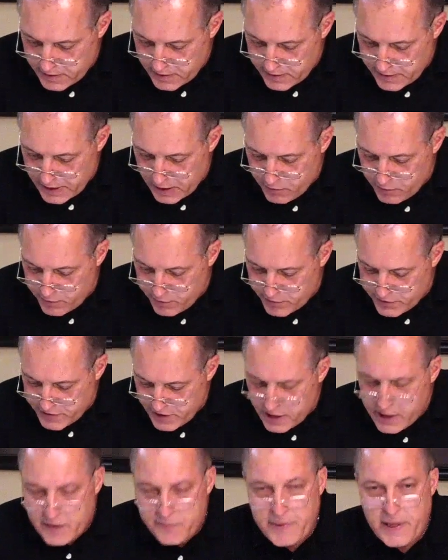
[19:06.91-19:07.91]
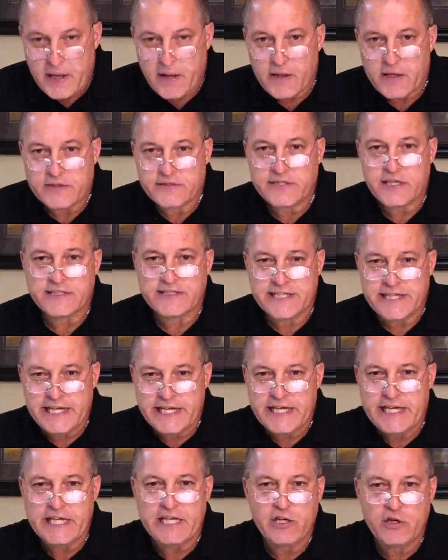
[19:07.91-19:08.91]
Now, when we talk about, it says,
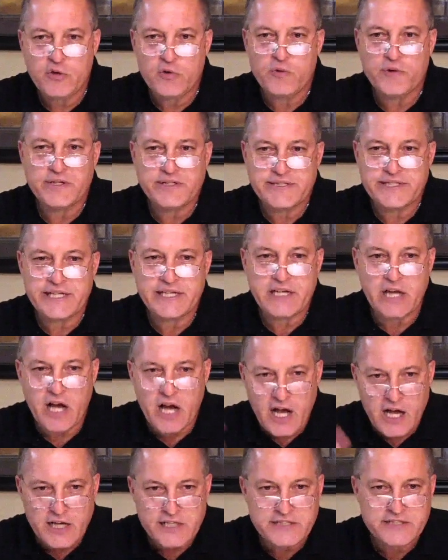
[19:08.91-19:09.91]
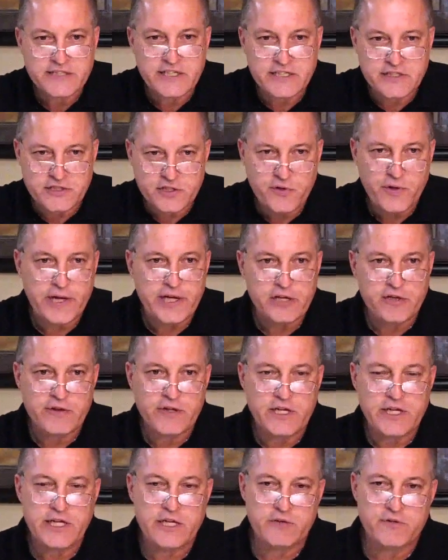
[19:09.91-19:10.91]
He who is in us is greater
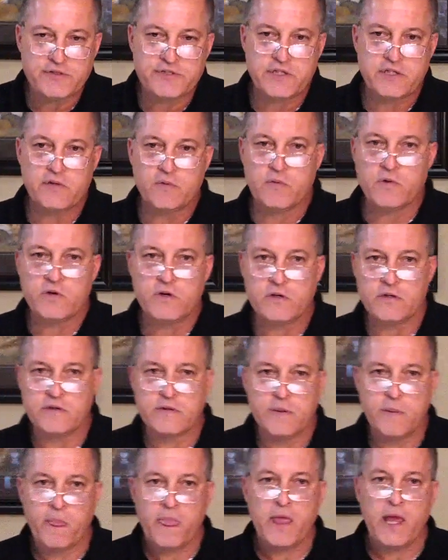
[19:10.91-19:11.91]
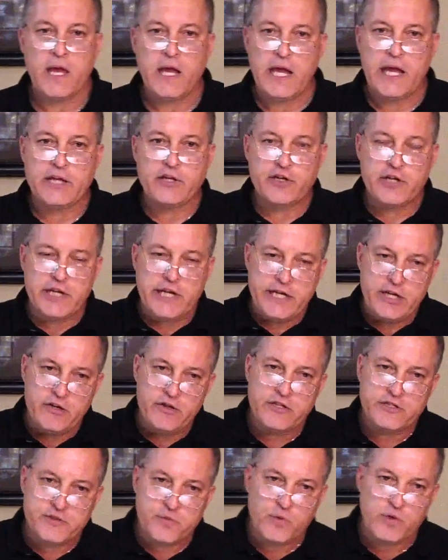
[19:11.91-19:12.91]
than he who's in the world. And you're going to hear
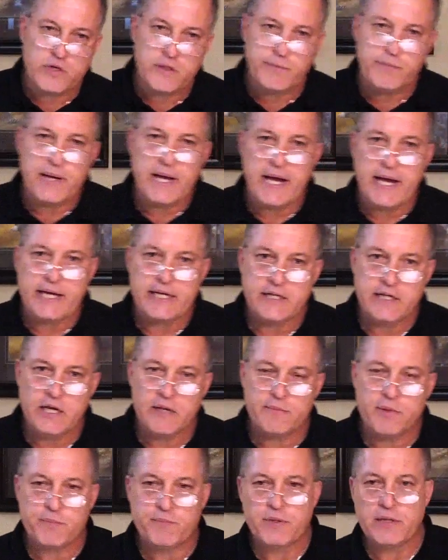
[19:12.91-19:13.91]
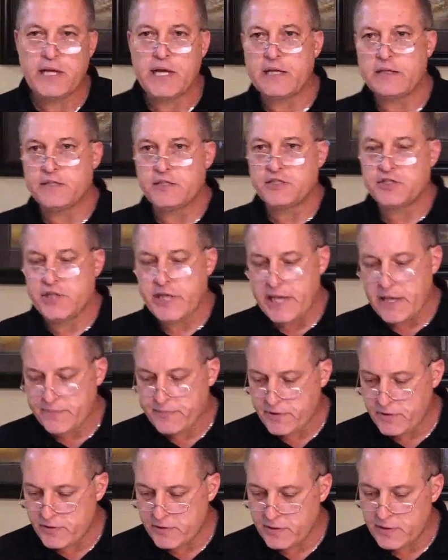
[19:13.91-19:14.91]
this word abide come up a lot in this
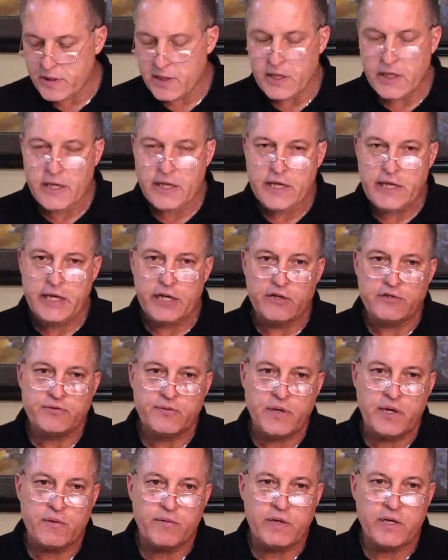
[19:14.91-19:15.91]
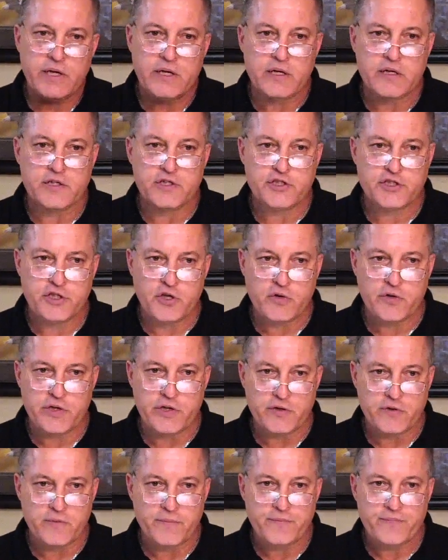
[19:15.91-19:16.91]
chapter. Here's one I want to show
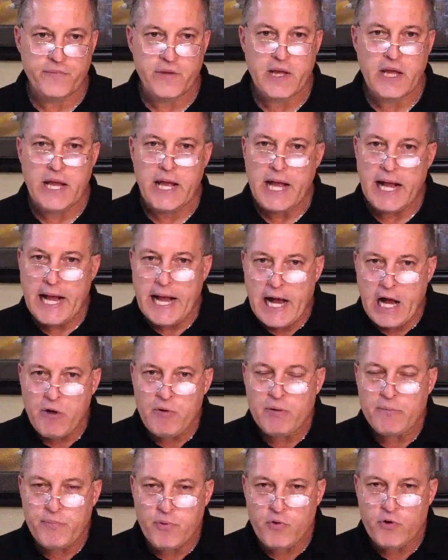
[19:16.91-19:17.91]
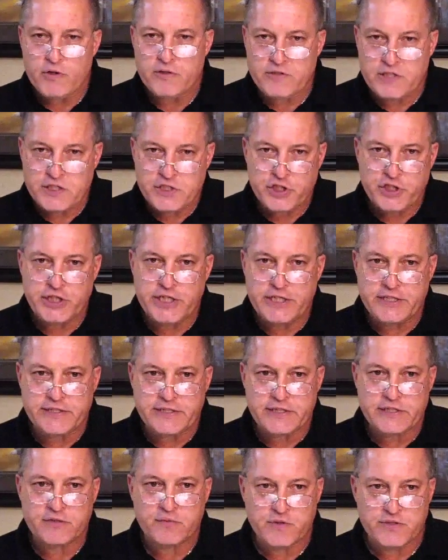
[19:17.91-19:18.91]
you. How important to
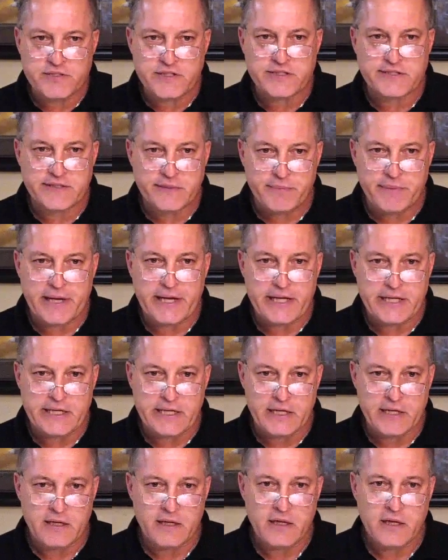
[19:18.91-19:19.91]
Jesus was this abiding?